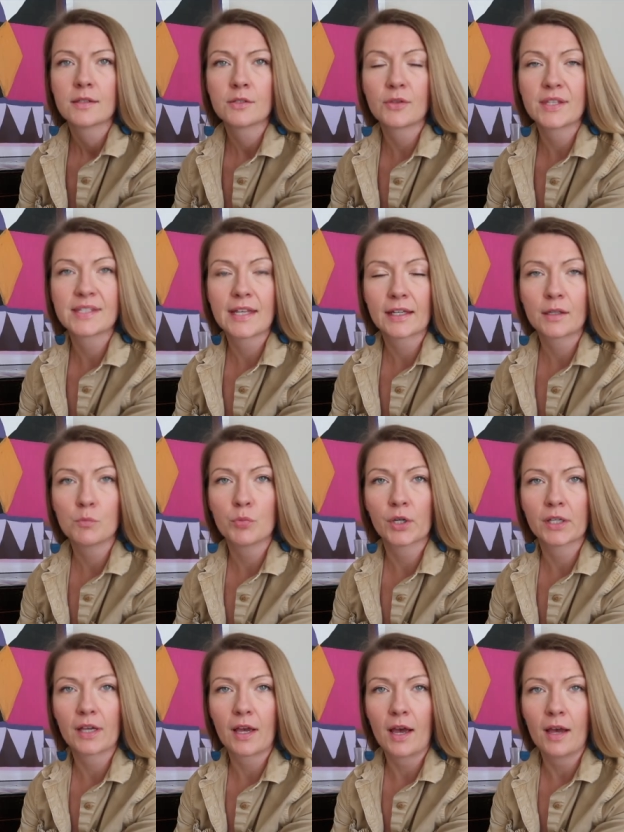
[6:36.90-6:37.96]
So the second
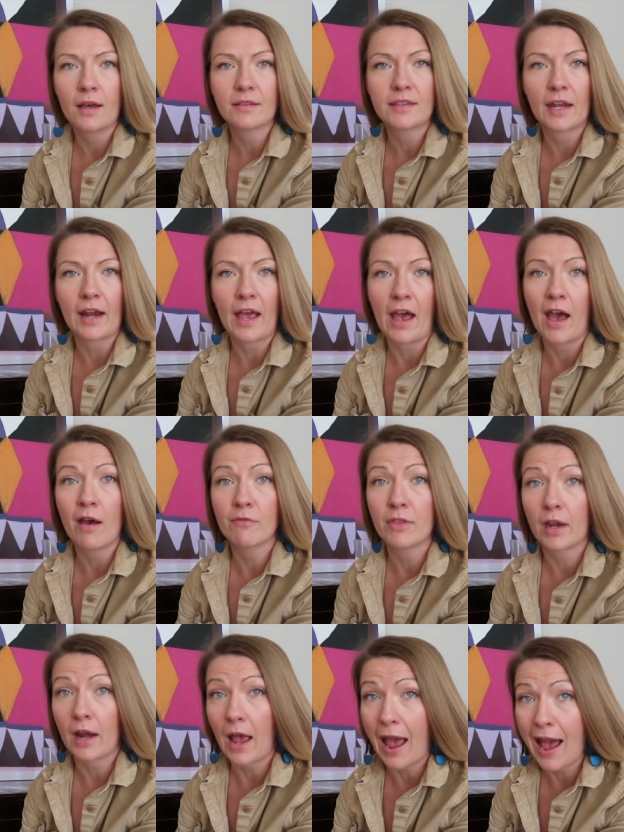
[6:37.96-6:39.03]
book that I have
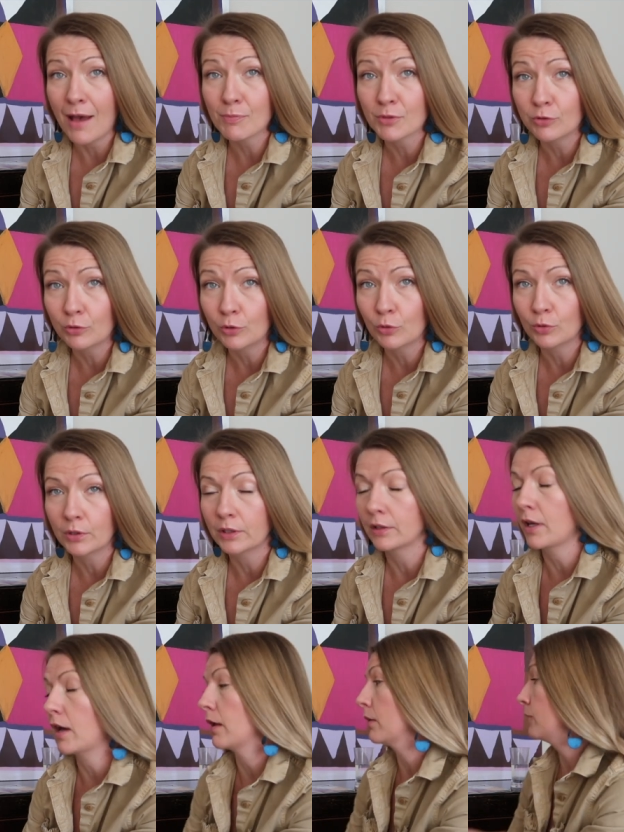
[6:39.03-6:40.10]
that I absolutely
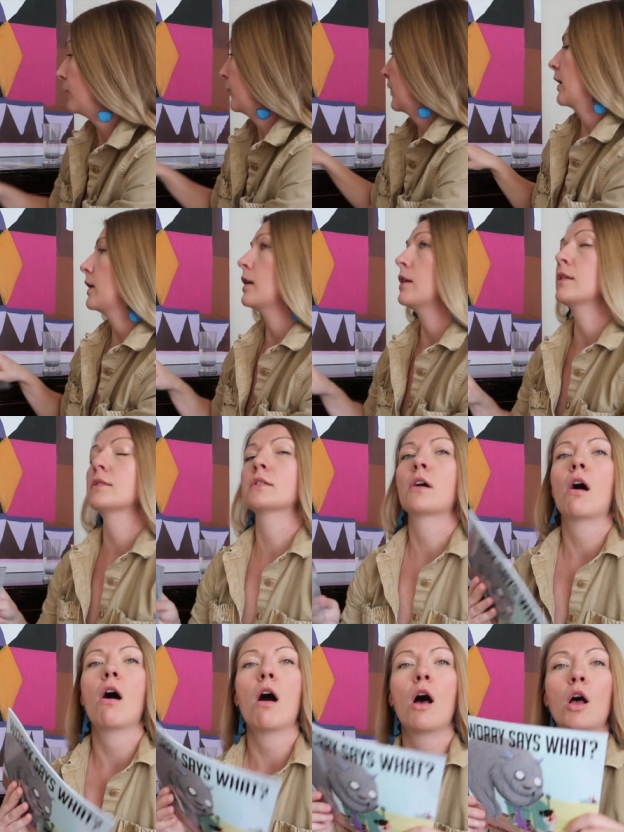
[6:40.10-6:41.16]
love is
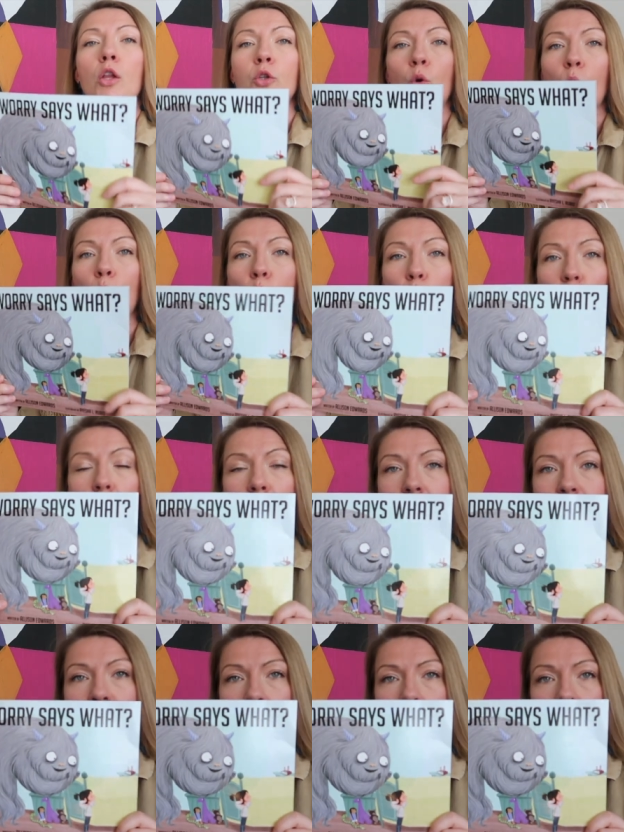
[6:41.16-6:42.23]
called Worry
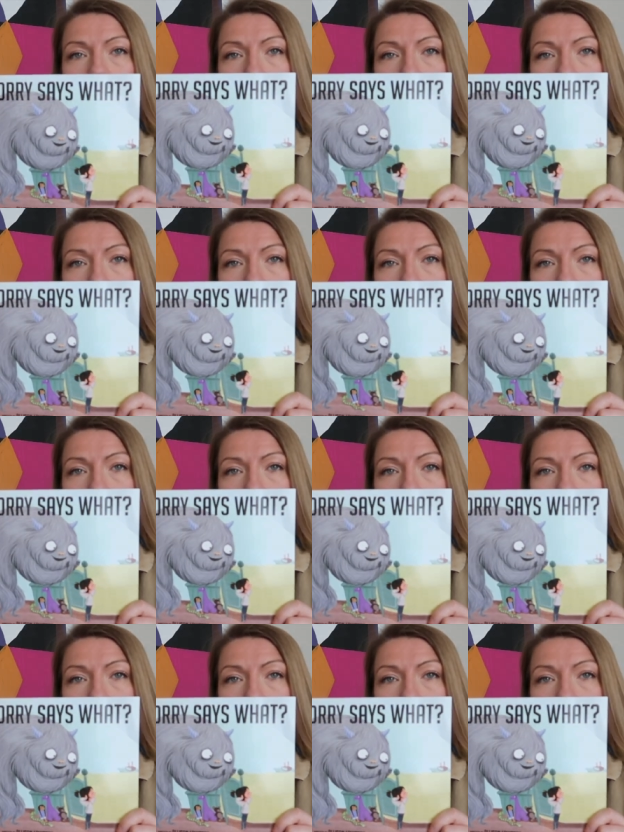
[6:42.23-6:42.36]
Says